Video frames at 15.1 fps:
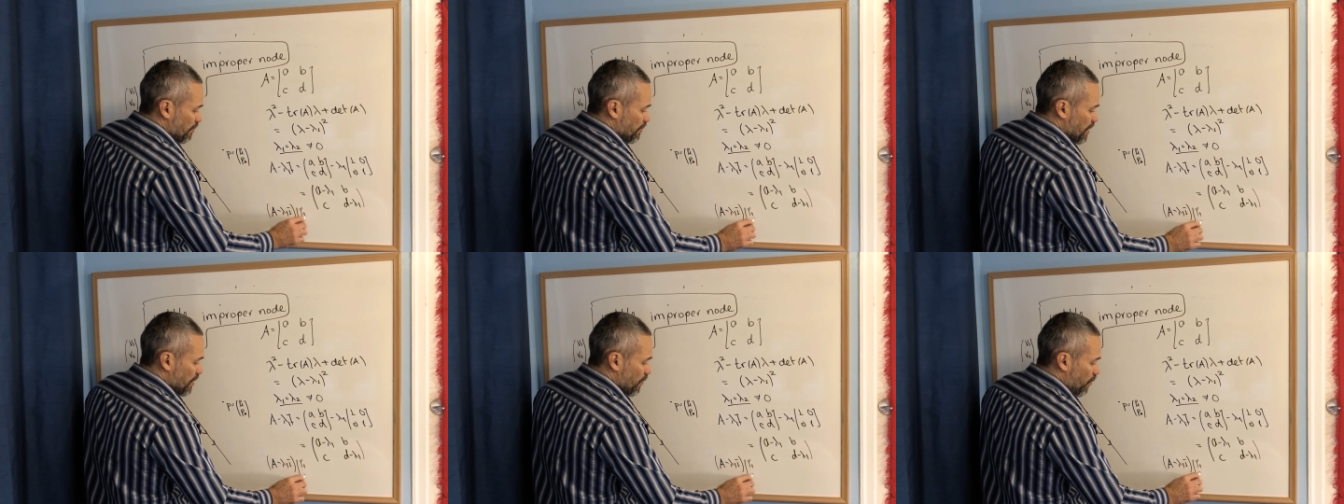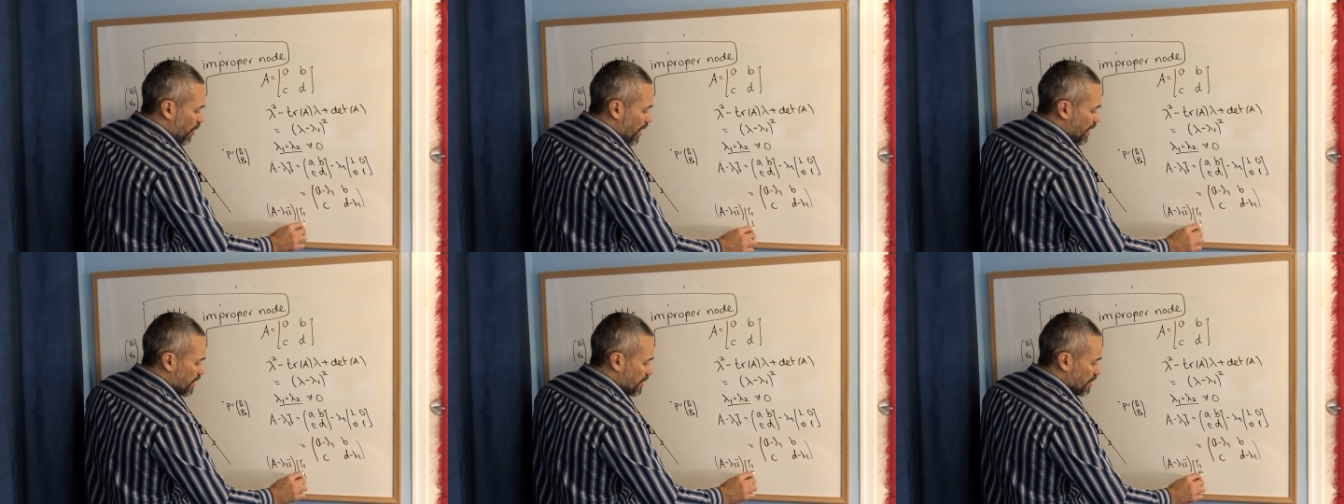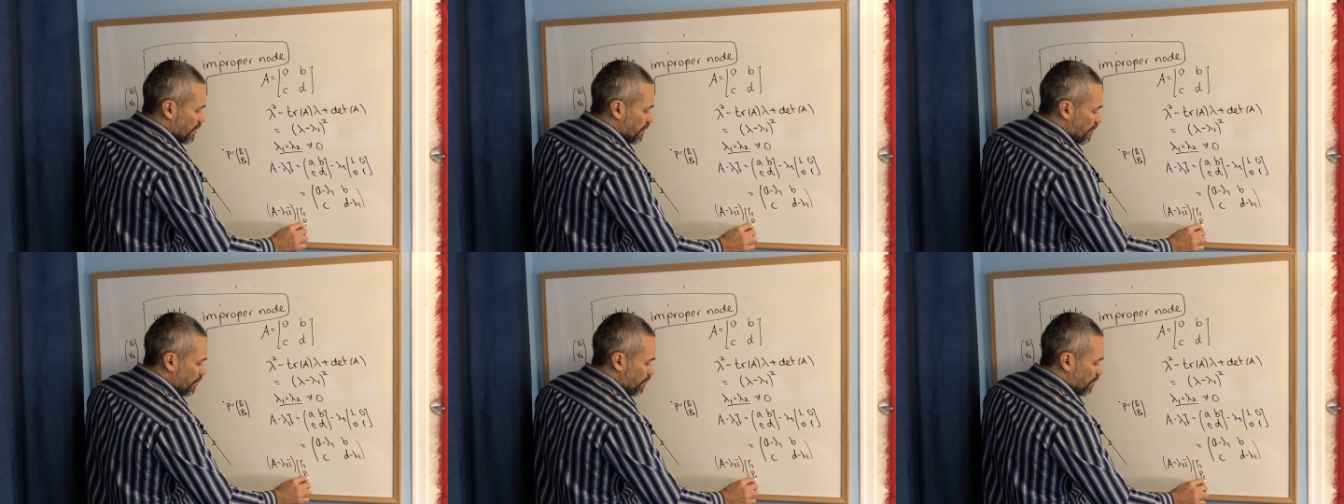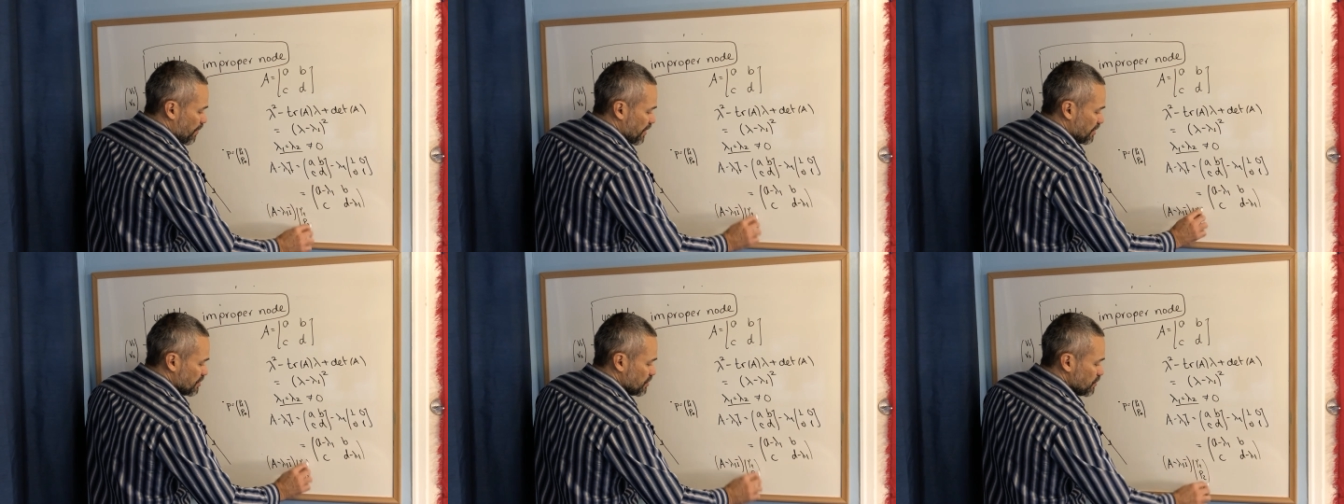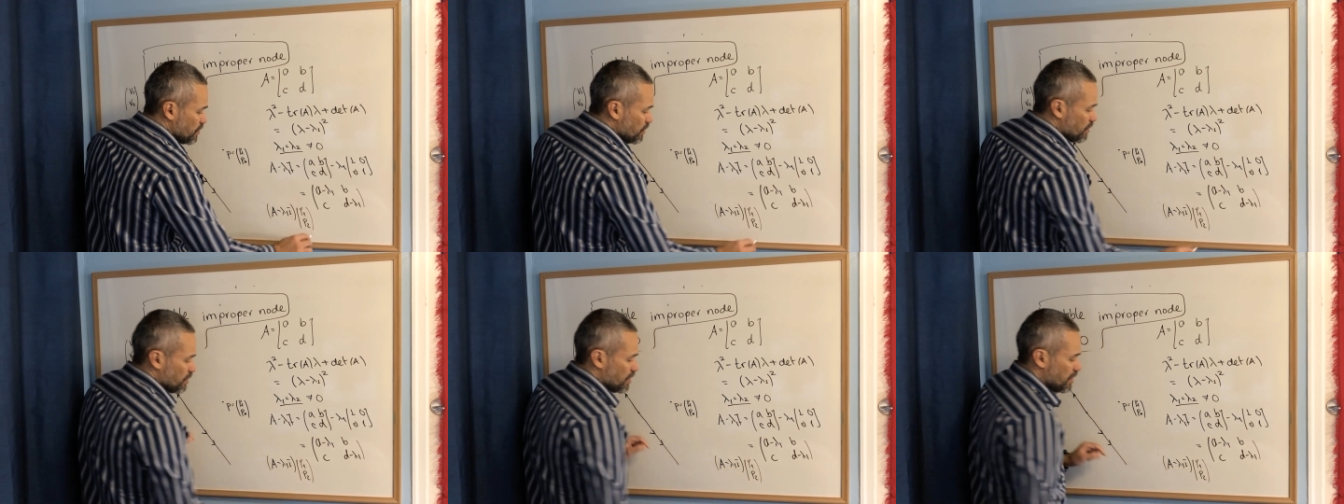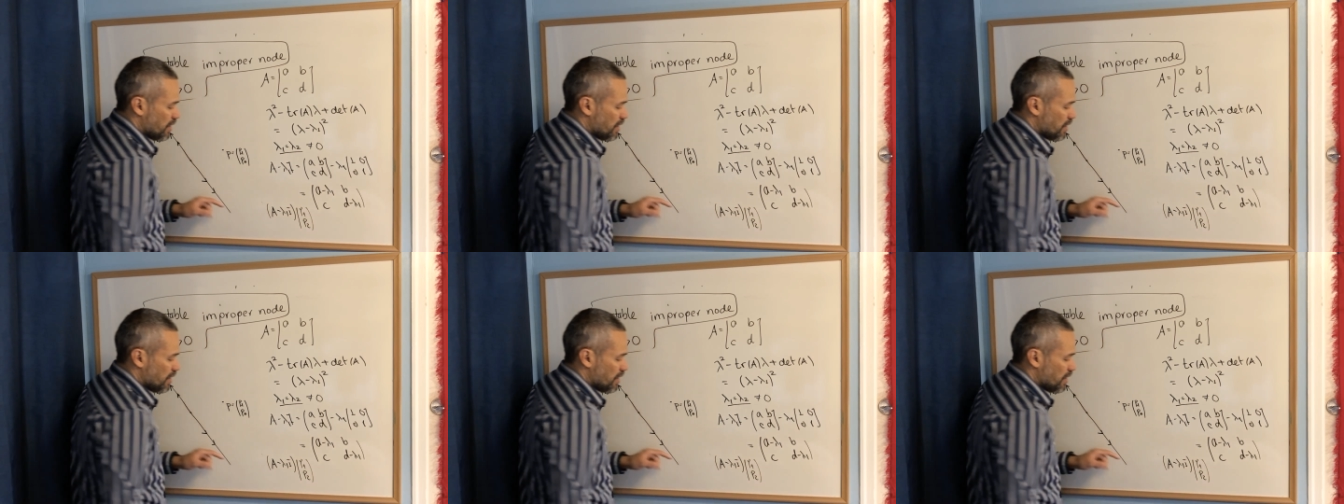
P1, P2,